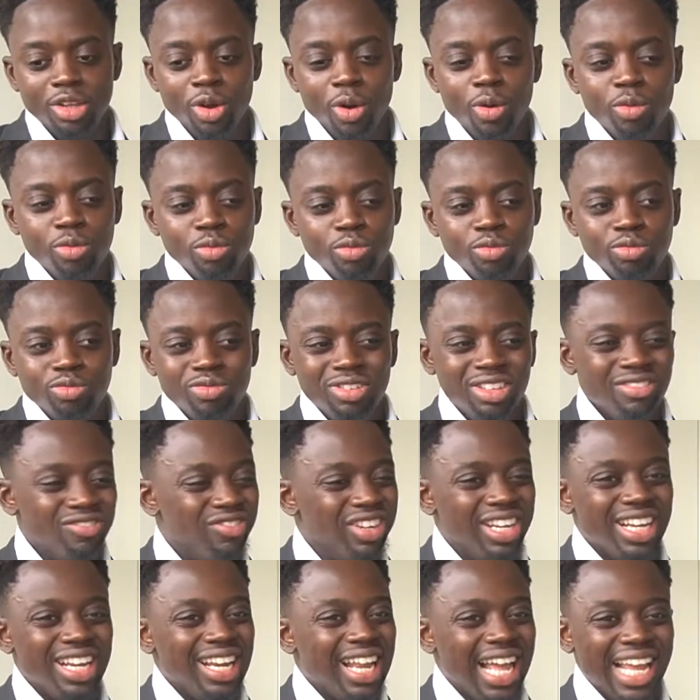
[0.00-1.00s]
don't
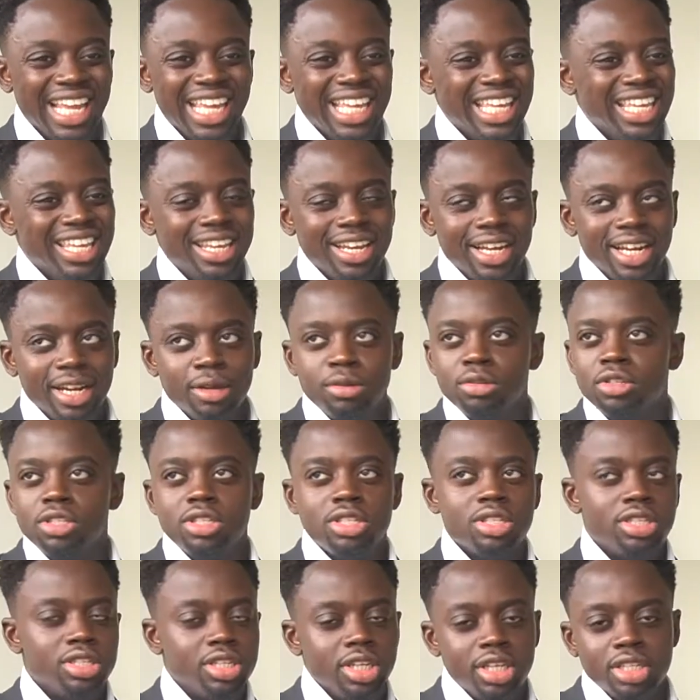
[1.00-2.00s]
really like eating those
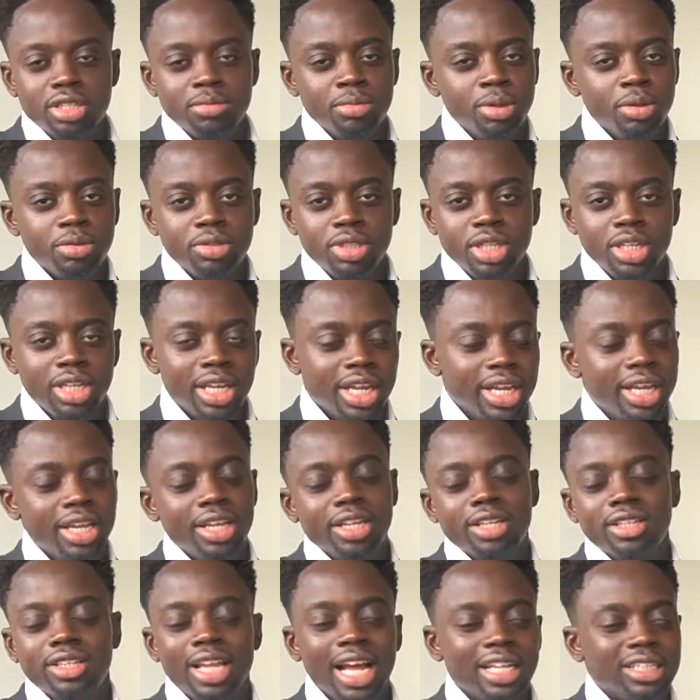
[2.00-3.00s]
6 meals a
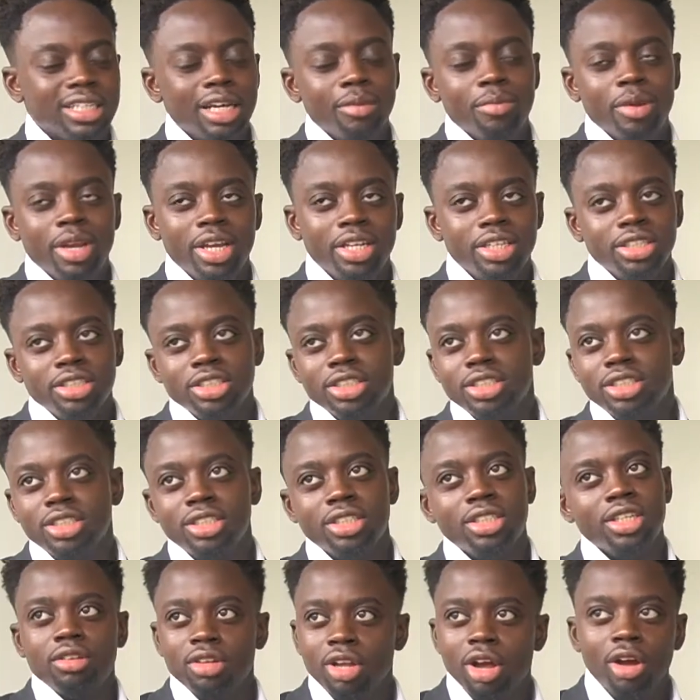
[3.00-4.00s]
day, that type of
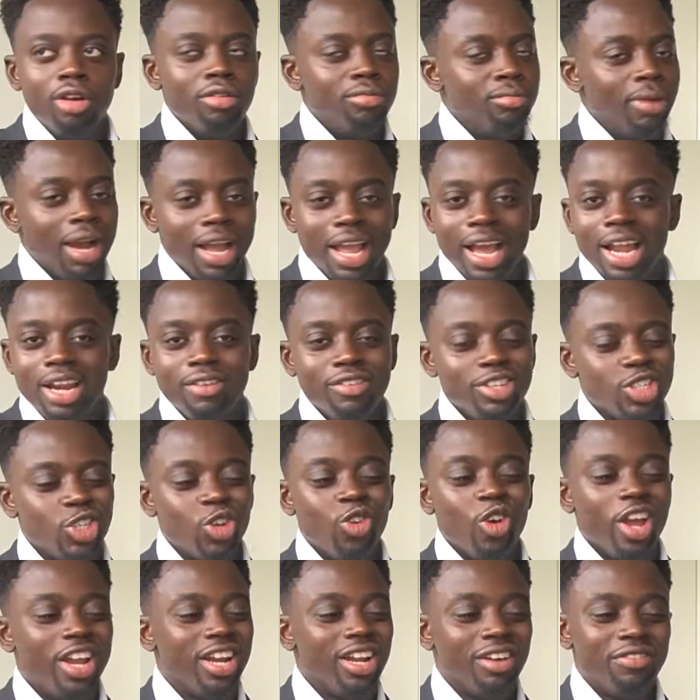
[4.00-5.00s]
energy. No, my calories are
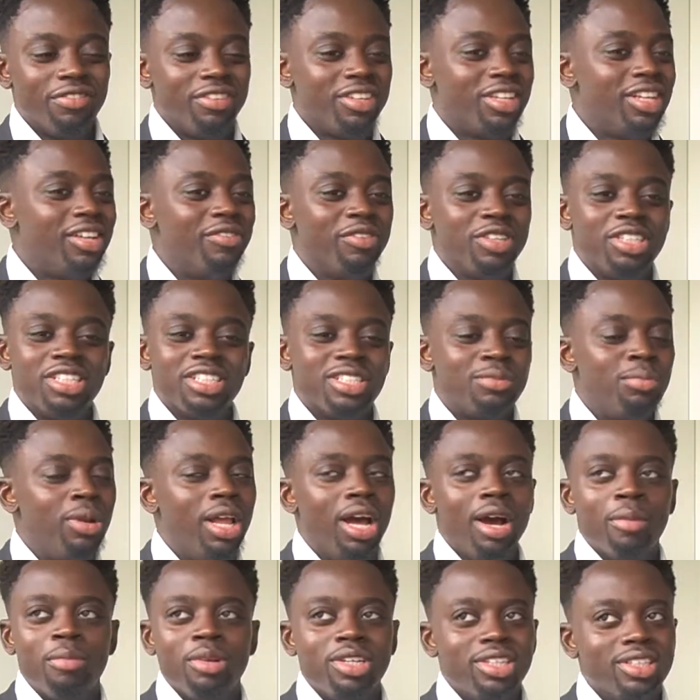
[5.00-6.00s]
not enough even to split
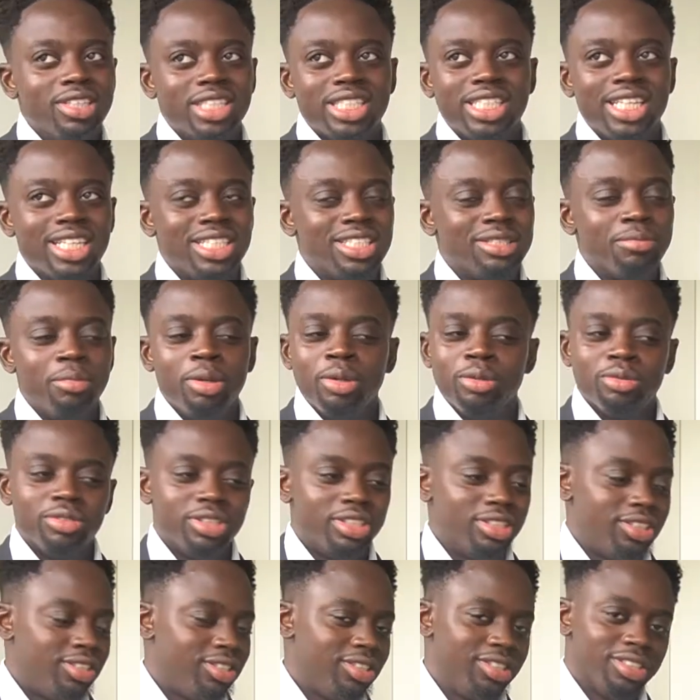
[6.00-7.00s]
up into 6 meals.
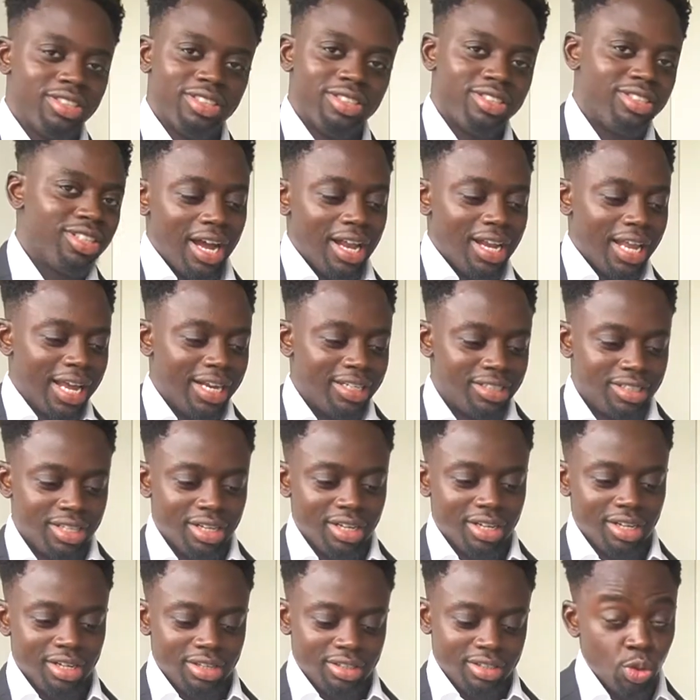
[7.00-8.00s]
It's just, I like
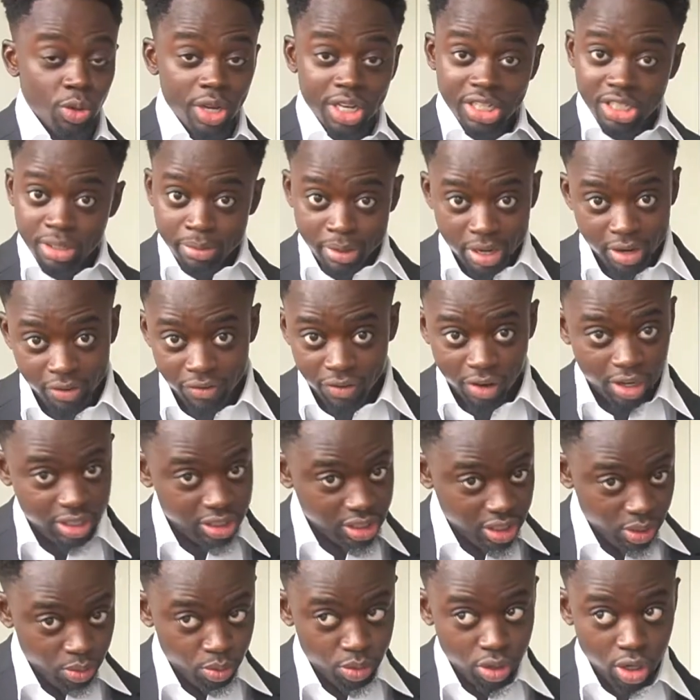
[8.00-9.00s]
to do intermittent
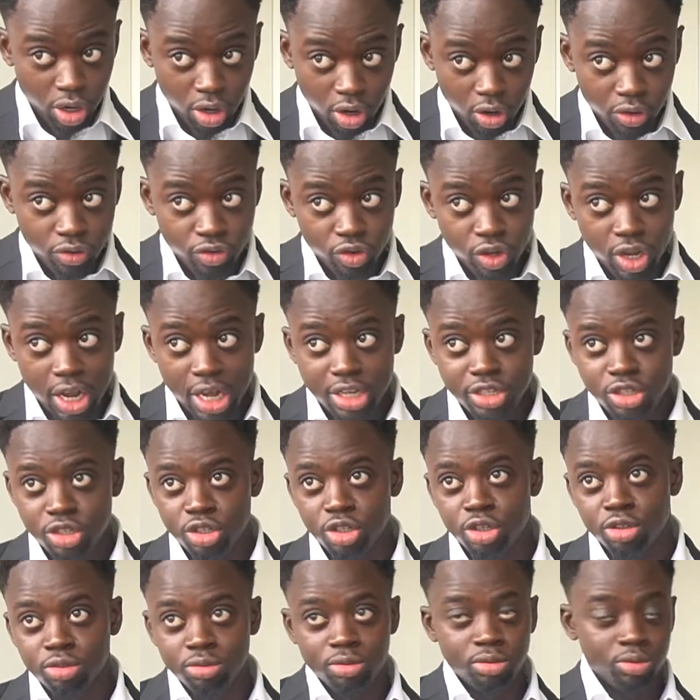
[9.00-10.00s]
fasting, which a lot of you guys
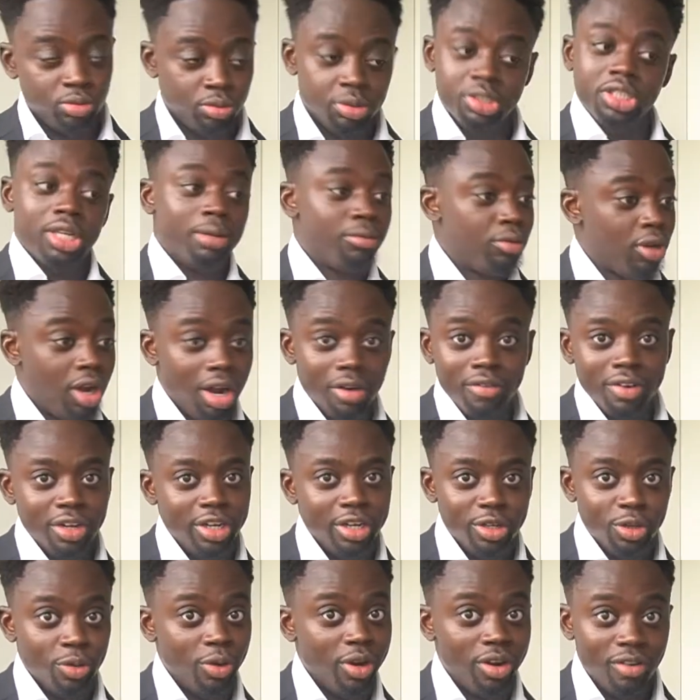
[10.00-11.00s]
know, which I'm
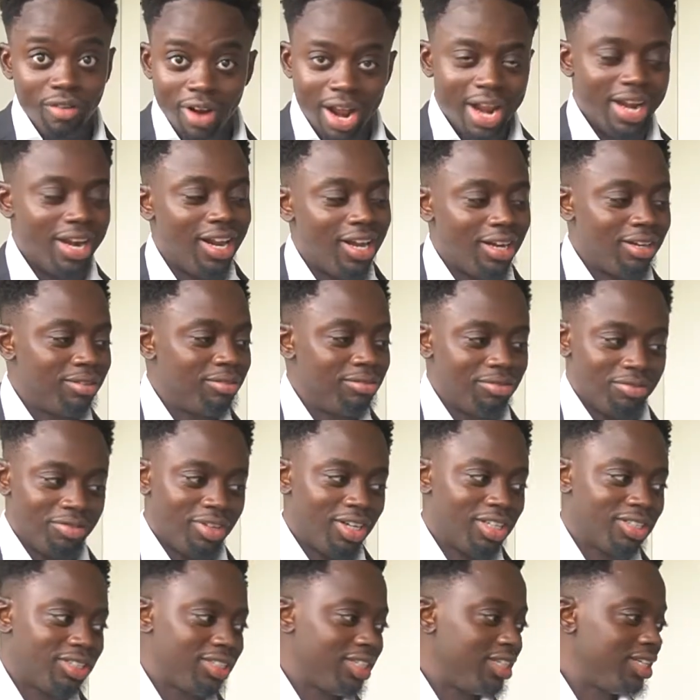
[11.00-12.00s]
currently doing right now. I'm
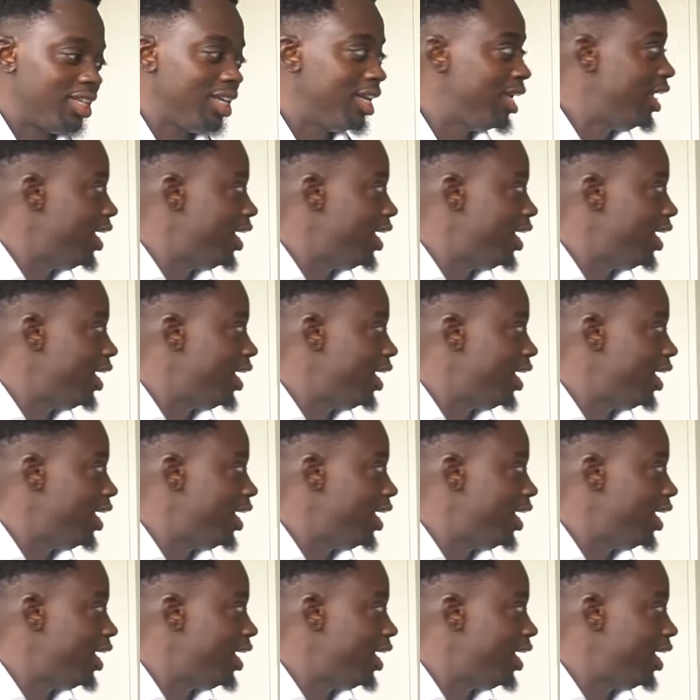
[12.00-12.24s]
fasted.